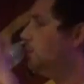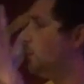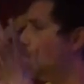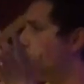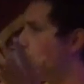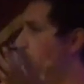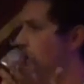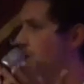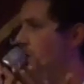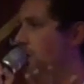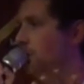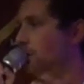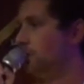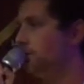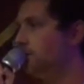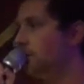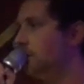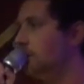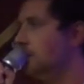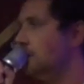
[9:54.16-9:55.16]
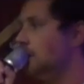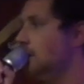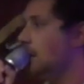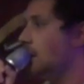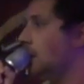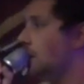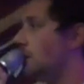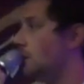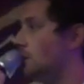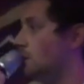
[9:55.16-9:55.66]
blurrier,
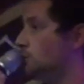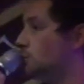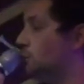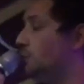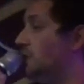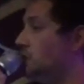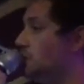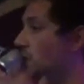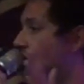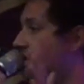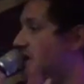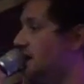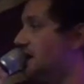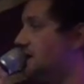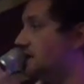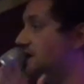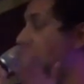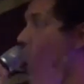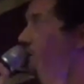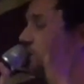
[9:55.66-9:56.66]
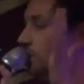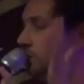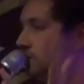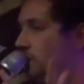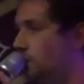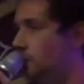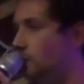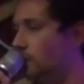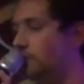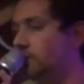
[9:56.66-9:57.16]
uh, to be much less
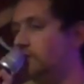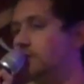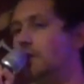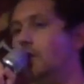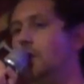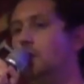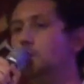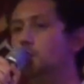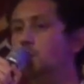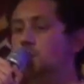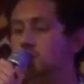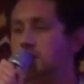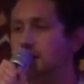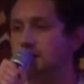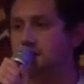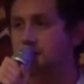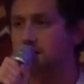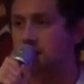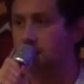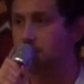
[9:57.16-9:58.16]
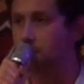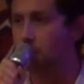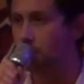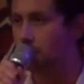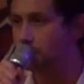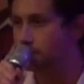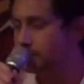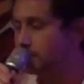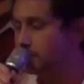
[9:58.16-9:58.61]
discontinuous and much less stable.